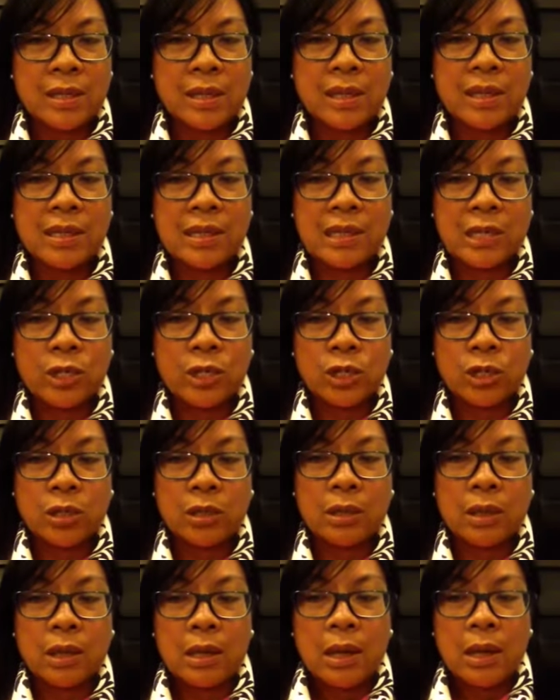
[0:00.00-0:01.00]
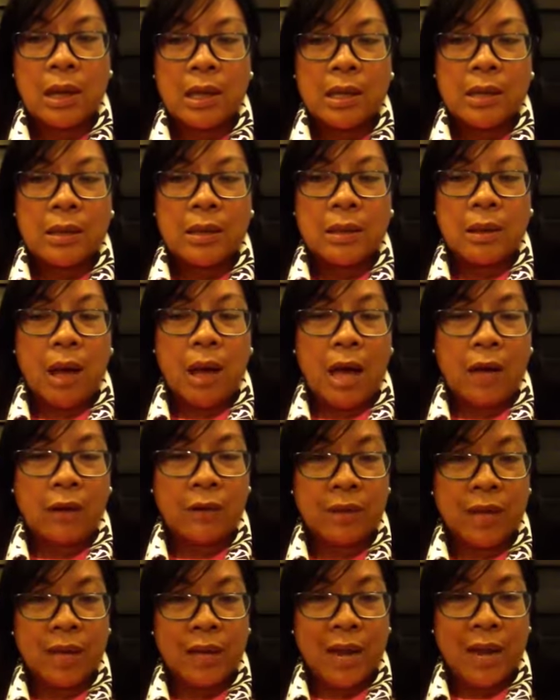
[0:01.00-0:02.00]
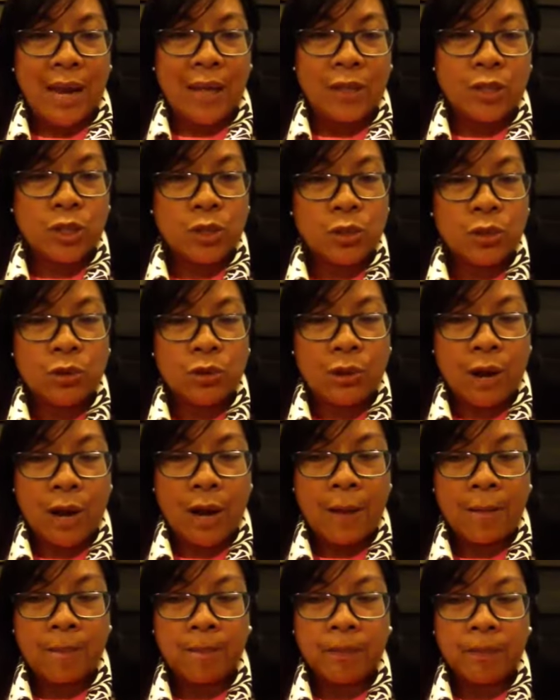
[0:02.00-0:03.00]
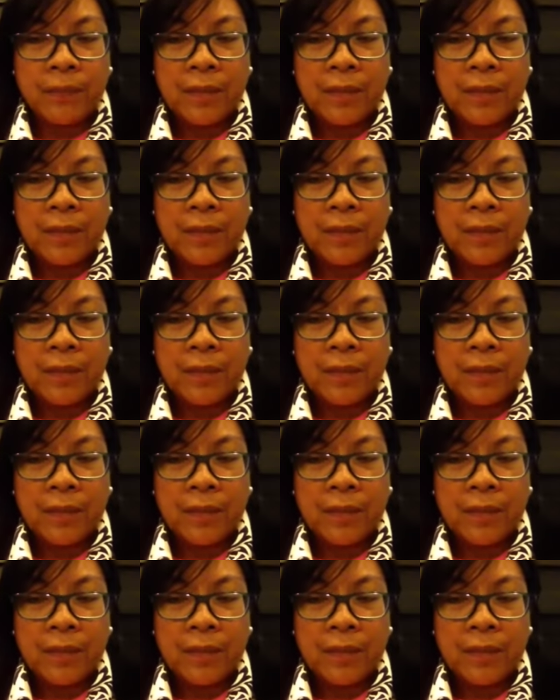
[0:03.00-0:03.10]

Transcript: condition out of that angiogram,